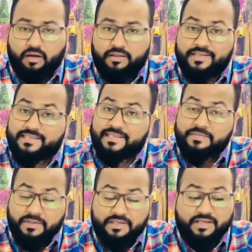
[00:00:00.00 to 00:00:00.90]
The sales
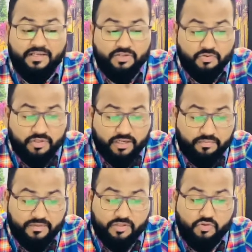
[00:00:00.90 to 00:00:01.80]
manager, he should
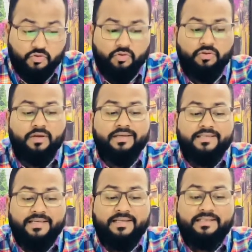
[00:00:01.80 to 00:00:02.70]
have a strong
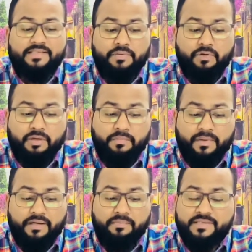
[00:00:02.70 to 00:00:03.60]
sales
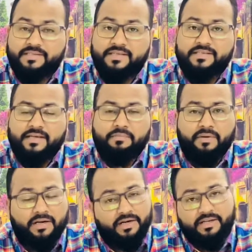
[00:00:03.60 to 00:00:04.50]
development, business and
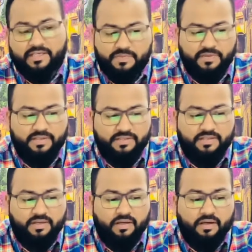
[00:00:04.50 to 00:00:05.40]
marketing experience.
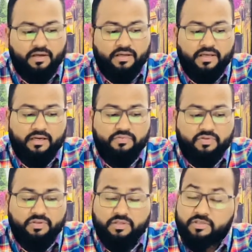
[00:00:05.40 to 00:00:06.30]

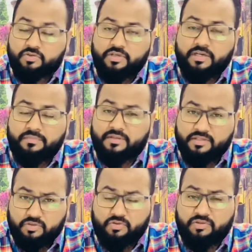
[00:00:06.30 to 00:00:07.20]
He should have a
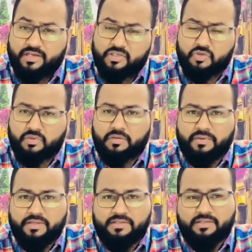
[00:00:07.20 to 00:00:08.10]
strong customer
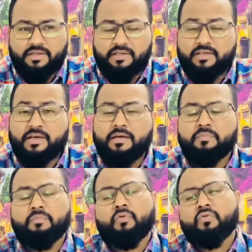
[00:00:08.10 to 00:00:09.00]
base, and he
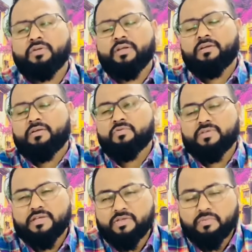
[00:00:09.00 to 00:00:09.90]
have more than
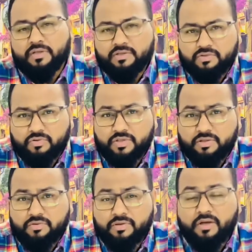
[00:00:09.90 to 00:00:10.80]
huge customer, so he
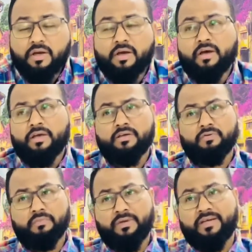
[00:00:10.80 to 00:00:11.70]

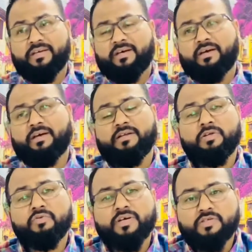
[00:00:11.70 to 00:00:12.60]
could make a
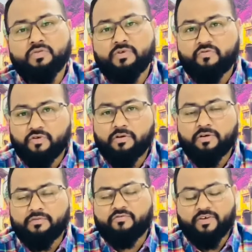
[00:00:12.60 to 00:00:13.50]
new customer for
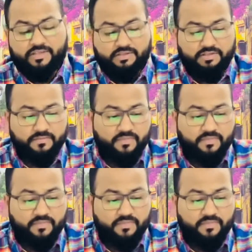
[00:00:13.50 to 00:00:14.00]
our factory.